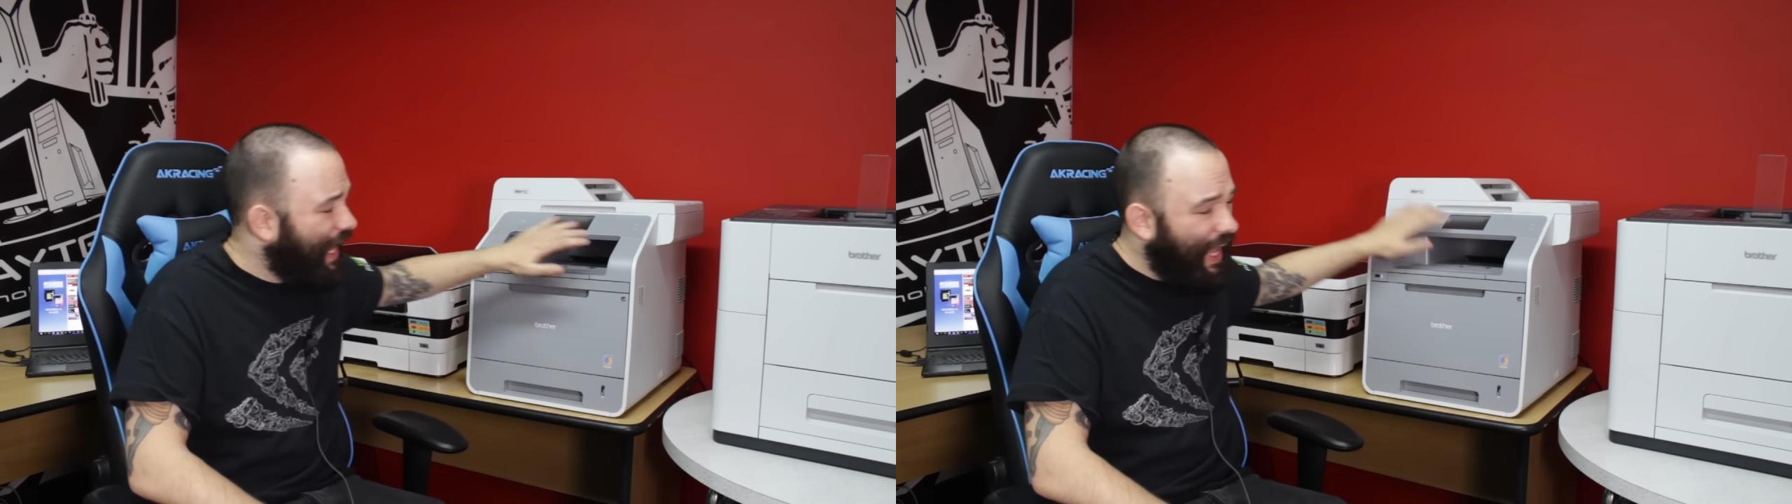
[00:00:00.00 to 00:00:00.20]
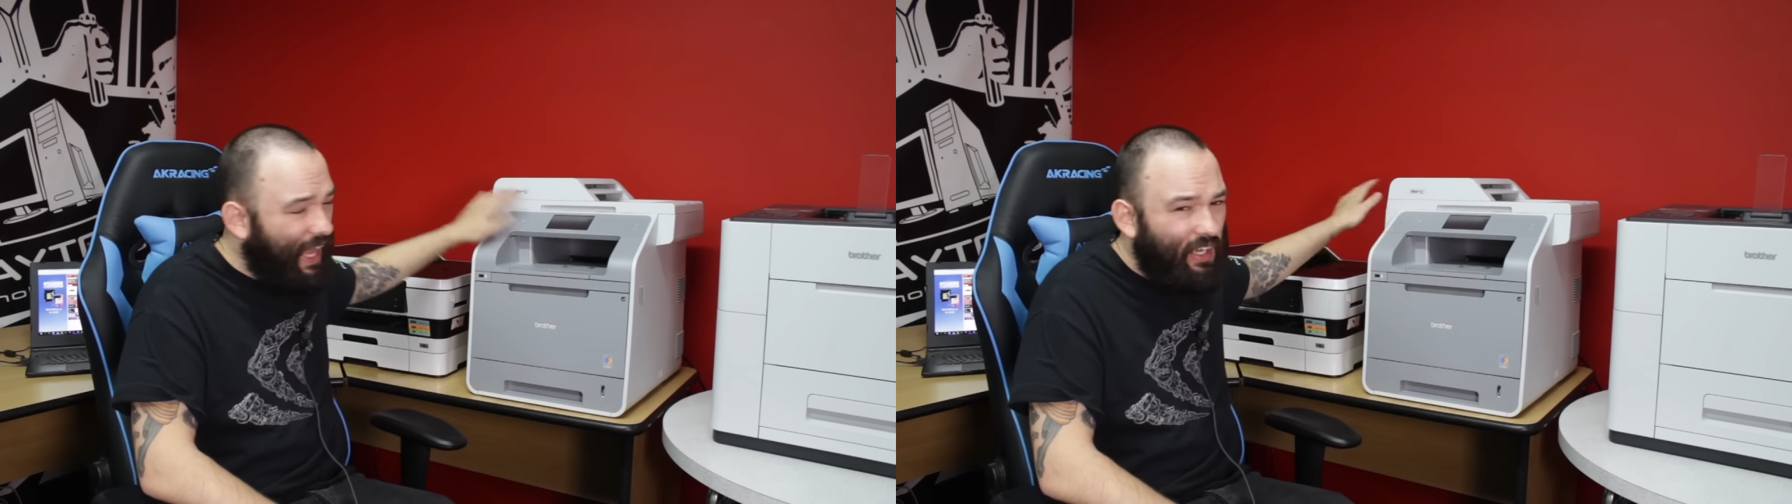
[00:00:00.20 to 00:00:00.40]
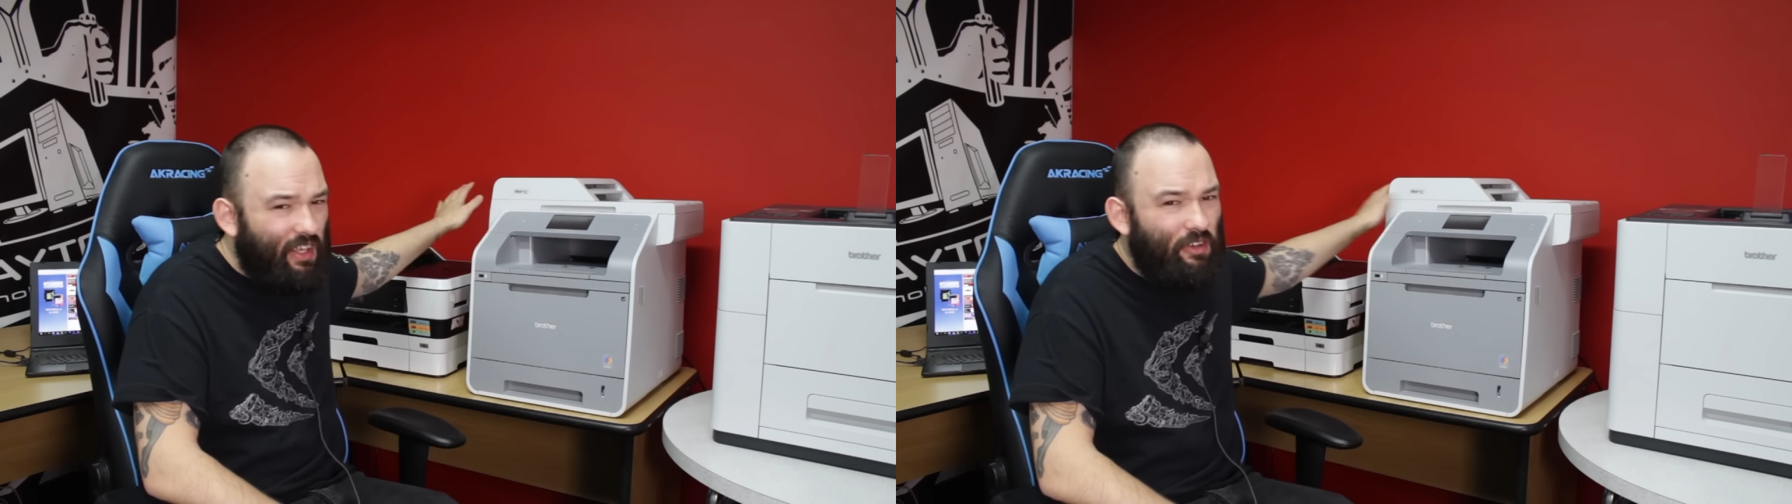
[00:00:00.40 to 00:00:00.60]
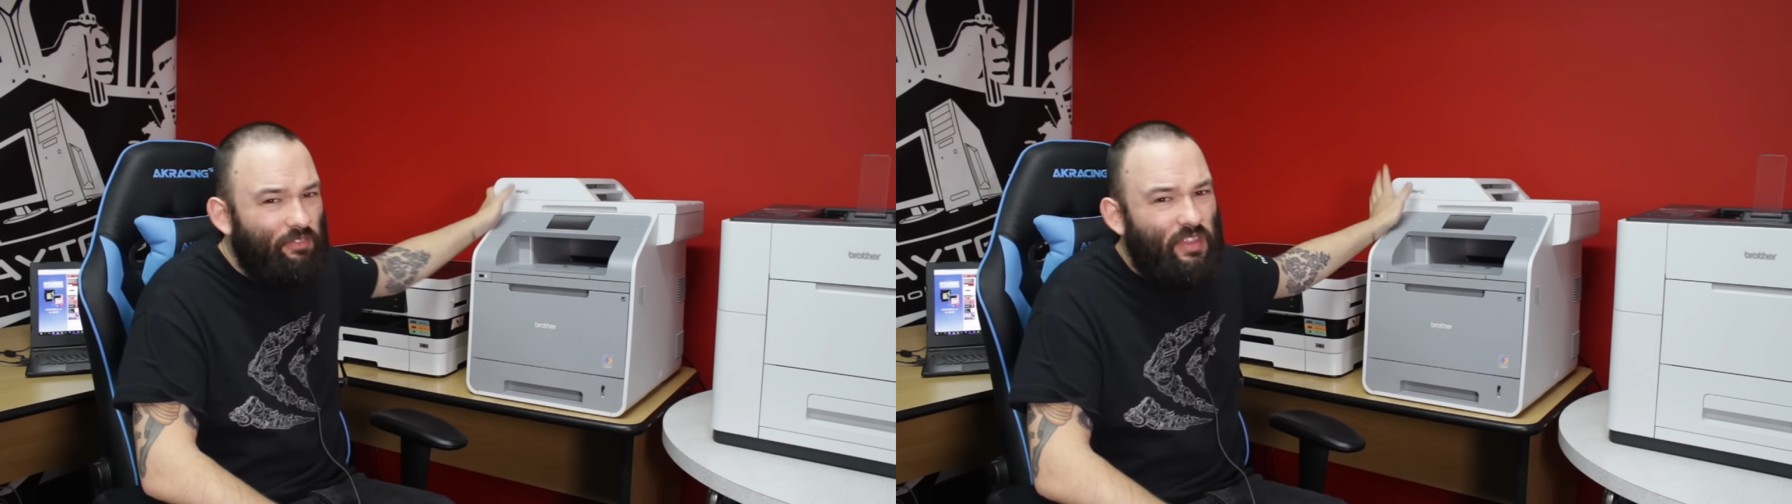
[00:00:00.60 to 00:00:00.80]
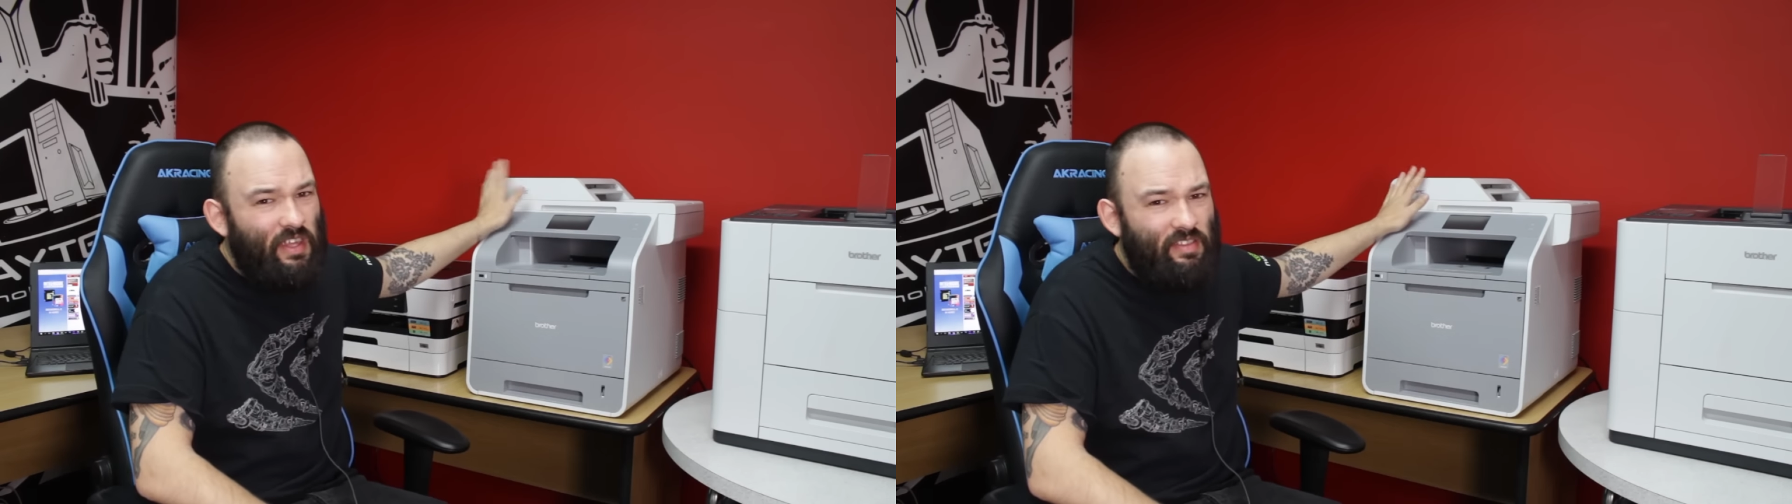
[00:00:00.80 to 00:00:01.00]
any
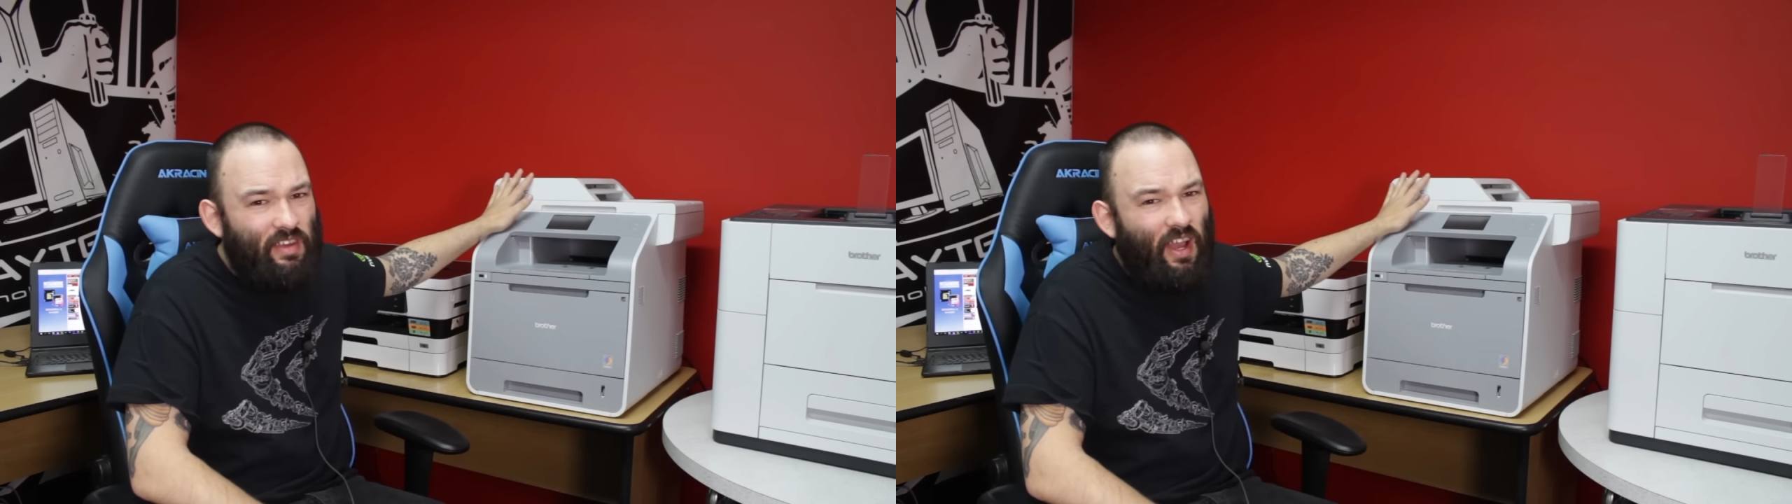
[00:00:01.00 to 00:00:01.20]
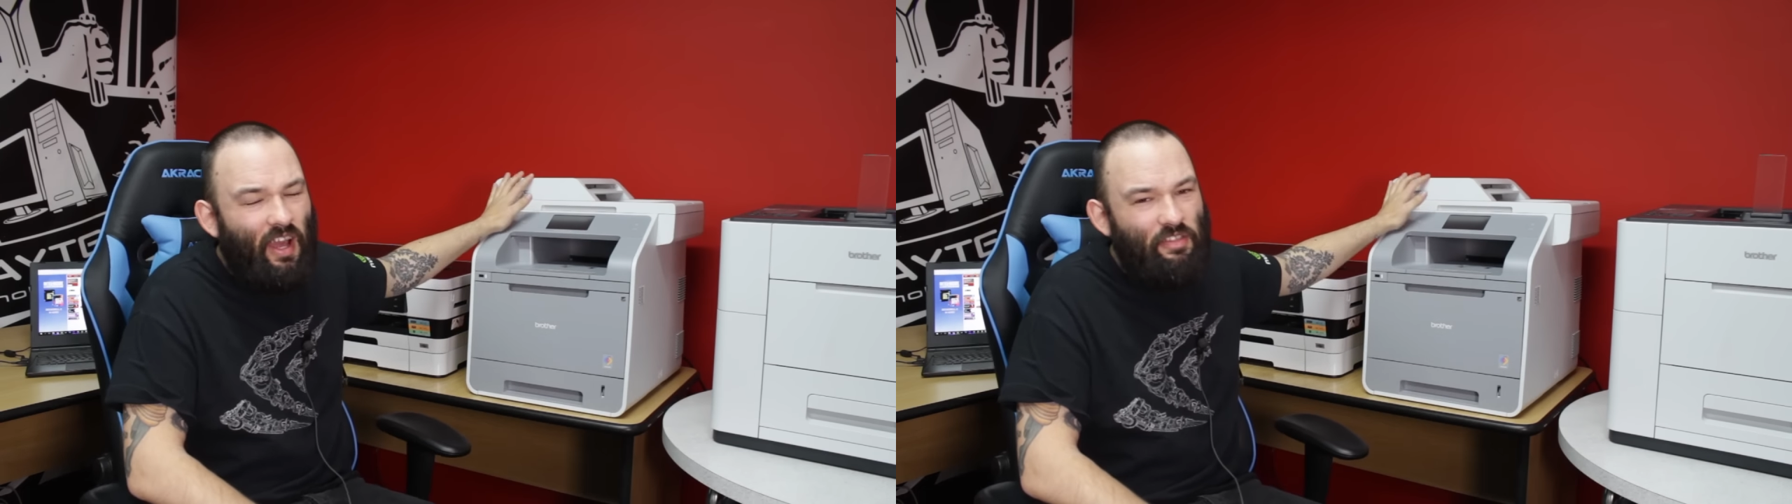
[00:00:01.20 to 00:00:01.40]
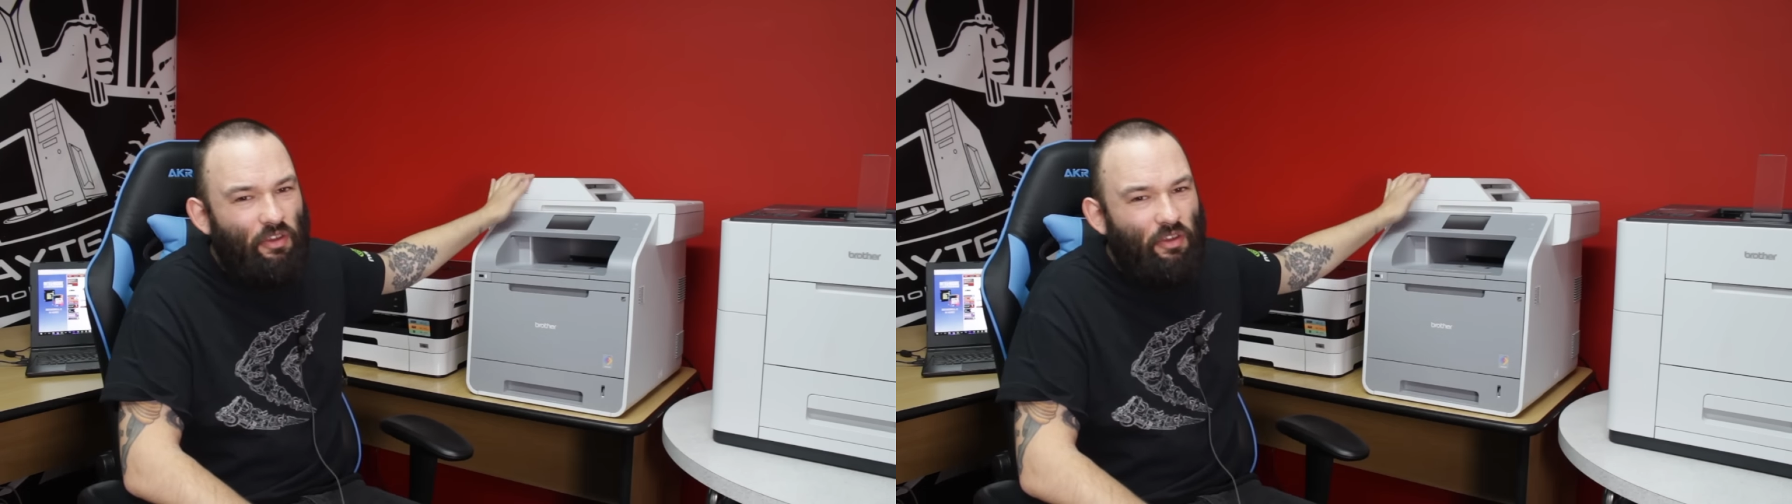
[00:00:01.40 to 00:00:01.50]
of these guys